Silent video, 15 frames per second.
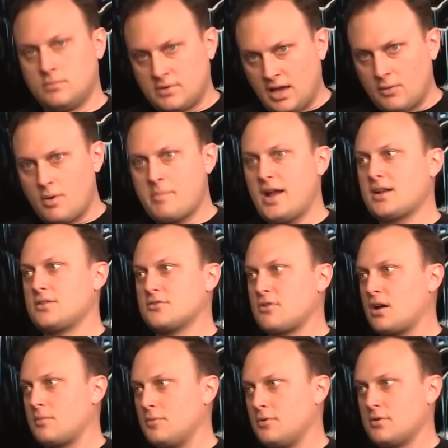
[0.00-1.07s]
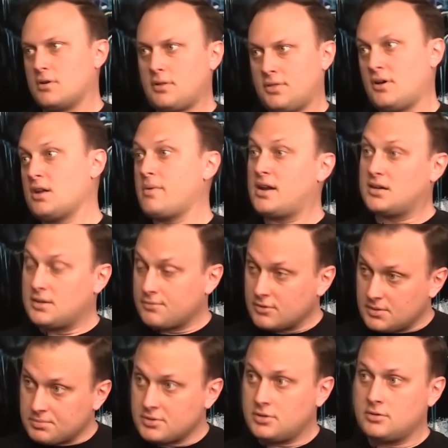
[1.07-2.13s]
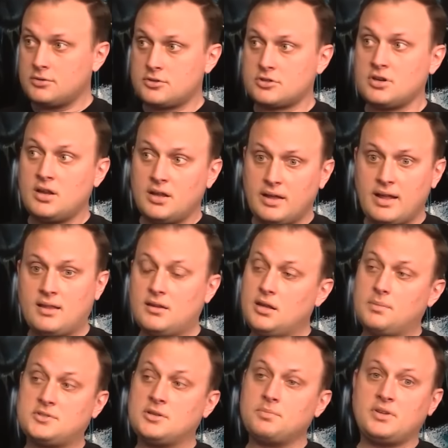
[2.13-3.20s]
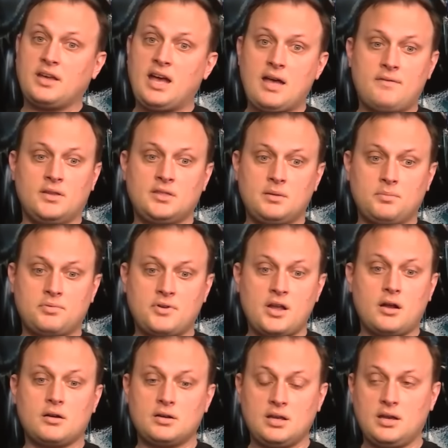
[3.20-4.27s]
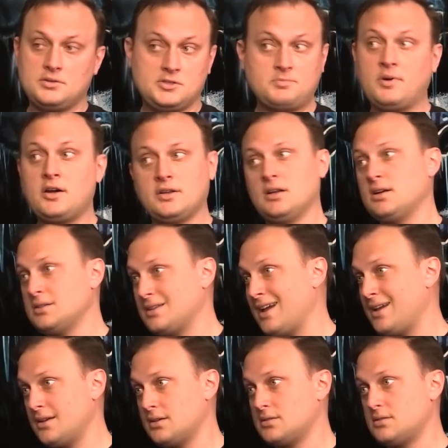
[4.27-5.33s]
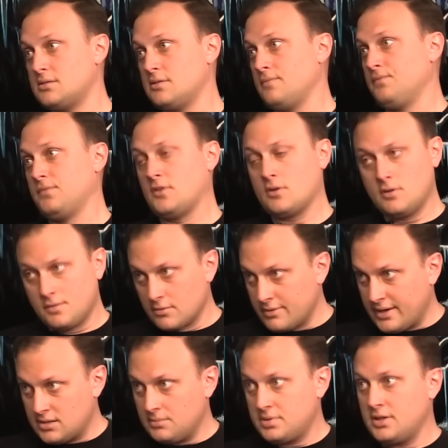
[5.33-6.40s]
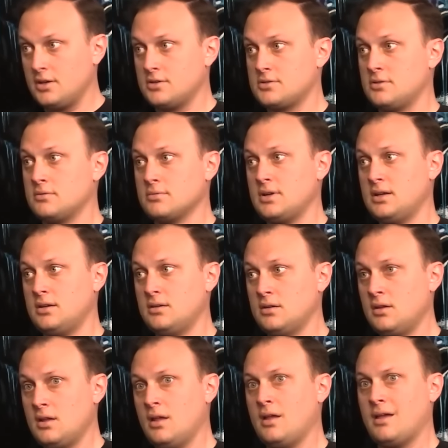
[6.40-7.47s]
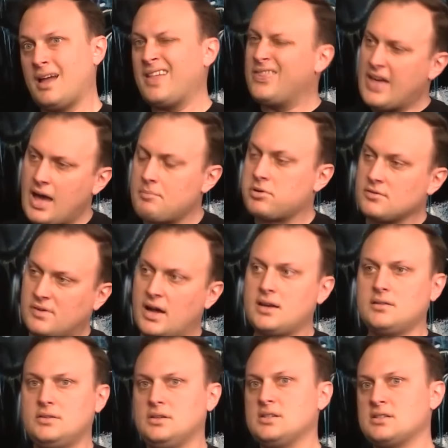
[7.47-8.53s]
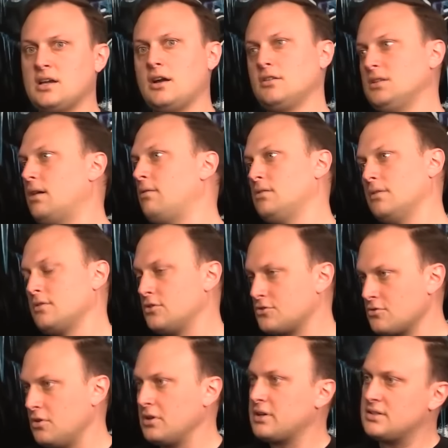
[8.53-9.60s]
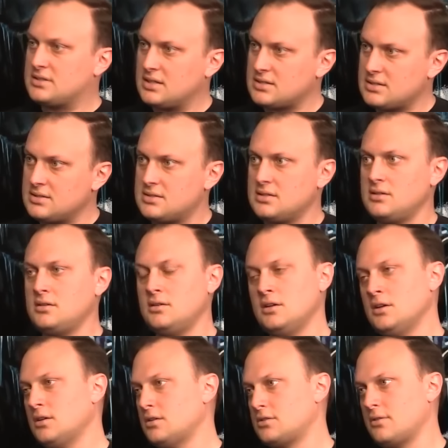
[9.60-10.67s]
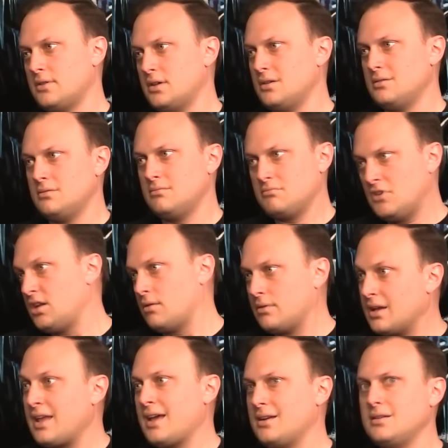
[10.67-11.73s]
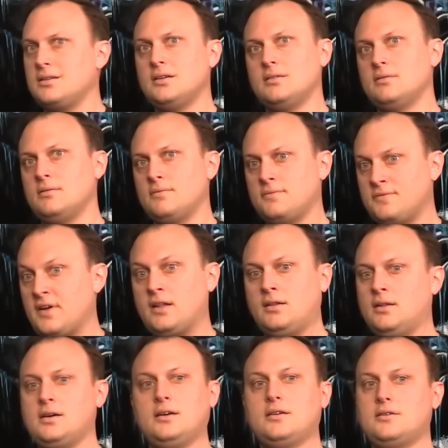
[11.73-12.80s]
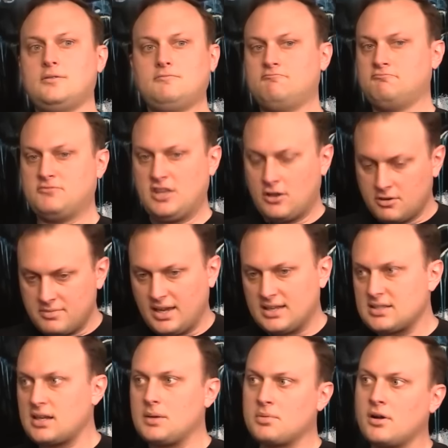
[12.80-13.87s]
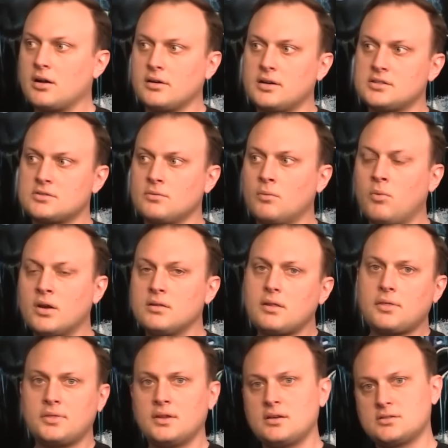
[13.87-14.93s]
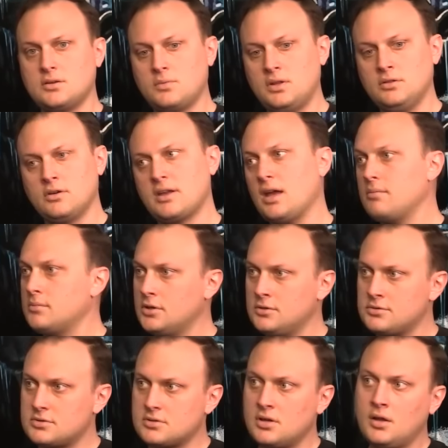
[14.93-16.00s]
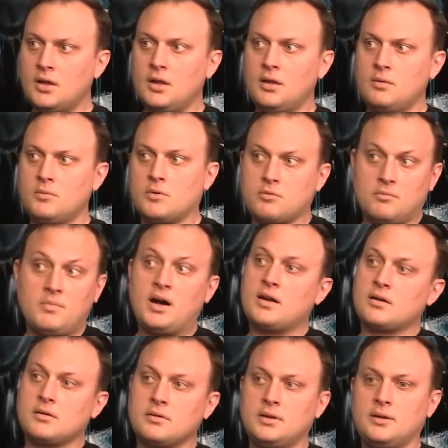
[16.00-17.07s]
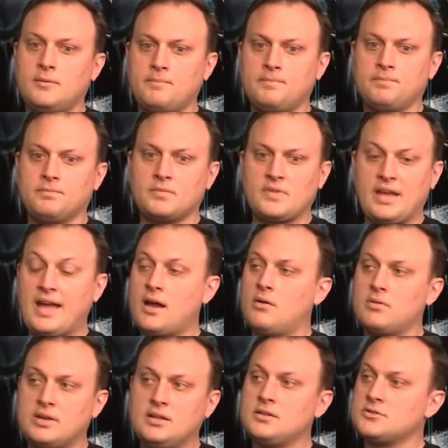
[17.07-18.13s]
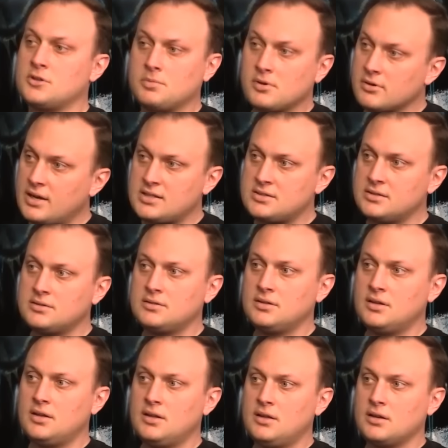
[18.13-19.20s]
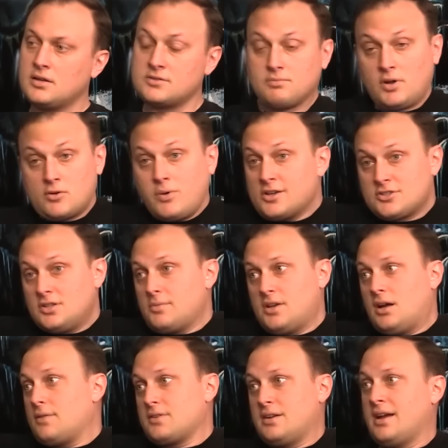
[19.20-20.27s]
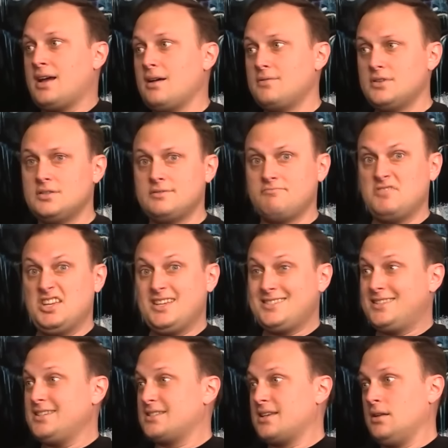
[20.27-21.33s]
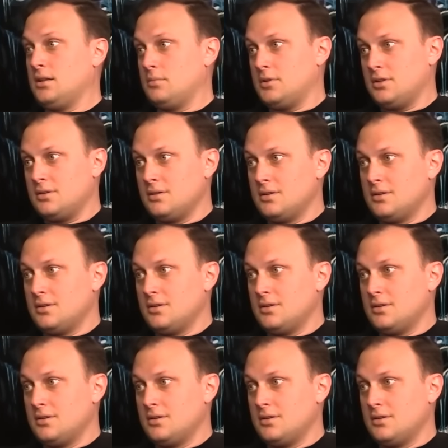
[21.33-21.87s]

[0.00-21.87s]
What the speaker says: kind of went back to the drawing board, thought about a different approach, ended up simply having them prioritize spawning on tanks over random players in the raid, and that provided the desired level of control and consistency so that, again, it felt like they could make steady progress. Yeah. One of the things that we look at most when we're monitoring how guilds are progressing, because a question that we often have is this killable?